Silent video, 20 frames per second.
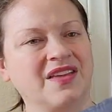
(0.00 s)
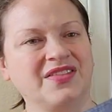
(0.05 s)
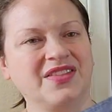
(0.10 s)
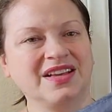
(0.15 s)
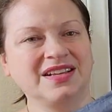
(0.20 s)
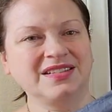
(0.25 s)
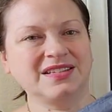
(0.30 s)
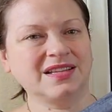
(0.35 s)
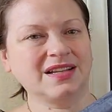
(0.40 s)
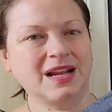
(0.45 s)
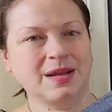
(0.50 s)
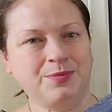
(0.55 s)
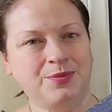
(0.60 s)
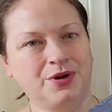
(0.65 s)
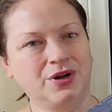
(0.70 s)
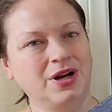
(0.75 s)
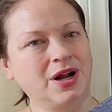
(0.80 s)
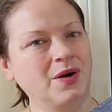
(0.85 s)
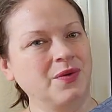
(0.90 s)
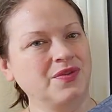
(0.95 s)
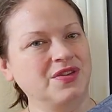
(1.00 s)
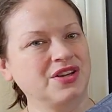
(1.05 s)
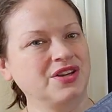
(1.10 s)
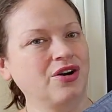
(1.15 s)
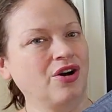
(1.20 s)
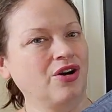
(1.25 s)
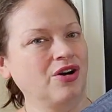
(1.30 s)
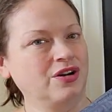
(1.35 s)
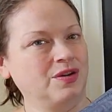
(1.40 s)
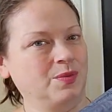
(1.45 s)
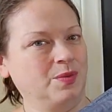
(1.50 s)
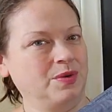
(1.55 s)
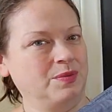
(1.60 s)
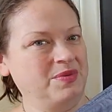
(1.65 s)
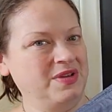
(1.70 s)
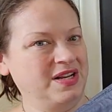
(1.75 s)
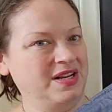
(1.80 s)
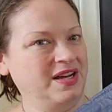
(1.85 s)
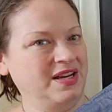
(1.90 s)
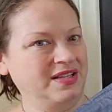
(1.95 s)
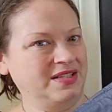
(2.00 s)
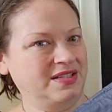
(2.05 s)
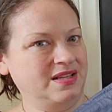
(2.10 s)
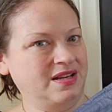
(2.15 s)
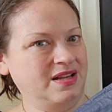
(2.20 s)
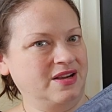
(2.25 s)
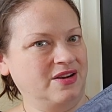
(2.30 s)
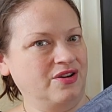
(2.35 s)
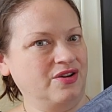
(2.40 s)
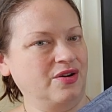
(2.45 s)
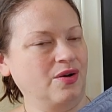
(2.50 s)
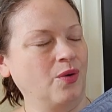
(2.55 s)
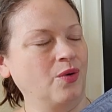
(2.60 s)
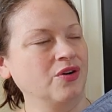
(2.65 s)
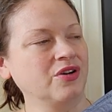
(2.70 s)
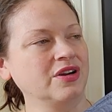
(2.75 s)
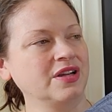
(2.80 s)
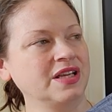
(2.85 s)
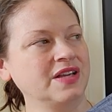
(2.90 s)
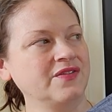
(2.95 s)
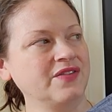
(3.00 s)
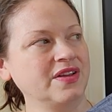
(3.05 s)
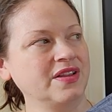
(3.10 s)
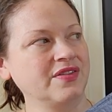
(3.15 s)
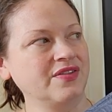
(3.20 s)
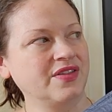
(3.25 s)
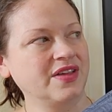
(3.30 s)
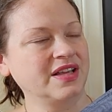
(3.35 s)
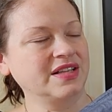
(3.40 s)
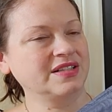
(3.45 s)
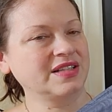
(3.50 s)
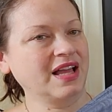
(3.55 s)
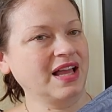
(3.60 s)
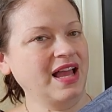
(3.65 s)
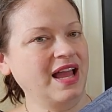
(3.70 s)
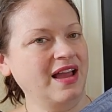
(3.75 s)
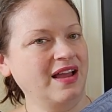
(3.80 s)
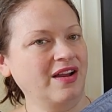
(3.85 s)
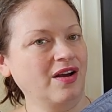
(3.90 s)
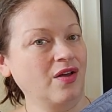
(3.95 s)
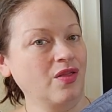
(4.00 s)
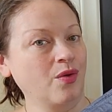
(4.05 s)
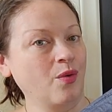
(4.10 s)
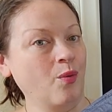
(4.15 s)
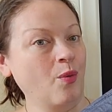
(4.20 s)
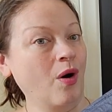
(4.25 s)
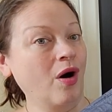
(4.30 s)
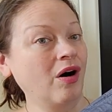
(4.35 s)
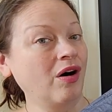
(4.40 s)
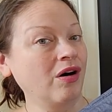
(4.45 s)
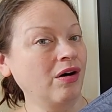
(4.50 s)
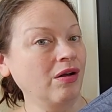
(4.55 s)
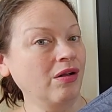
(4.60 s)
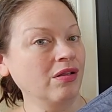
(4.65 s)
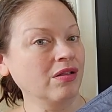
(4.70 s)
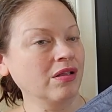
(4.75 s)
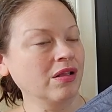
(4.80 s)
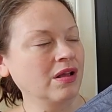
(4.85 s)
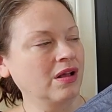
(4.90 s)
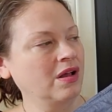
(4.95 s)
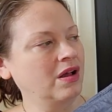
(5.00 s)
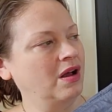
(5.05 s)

things that I put out in the yard would be nice in here, or even things I hang on the wall.